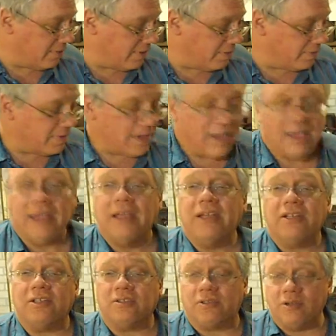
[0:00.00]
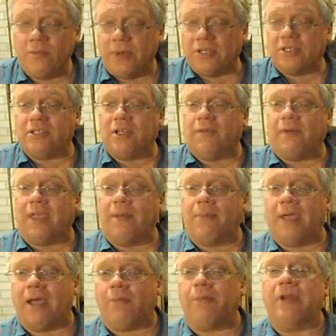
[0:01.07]
Well, just too much stuff
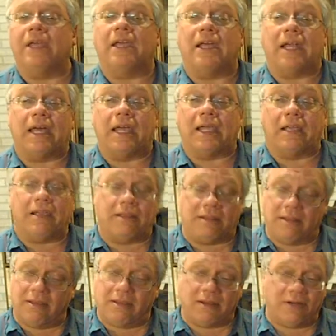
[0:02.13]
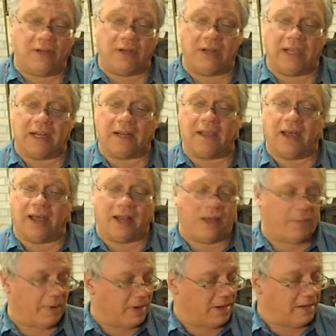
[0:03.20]
kept happening and I couldn't get caught
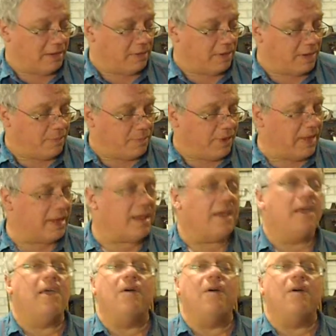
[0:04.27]
up on anything, but,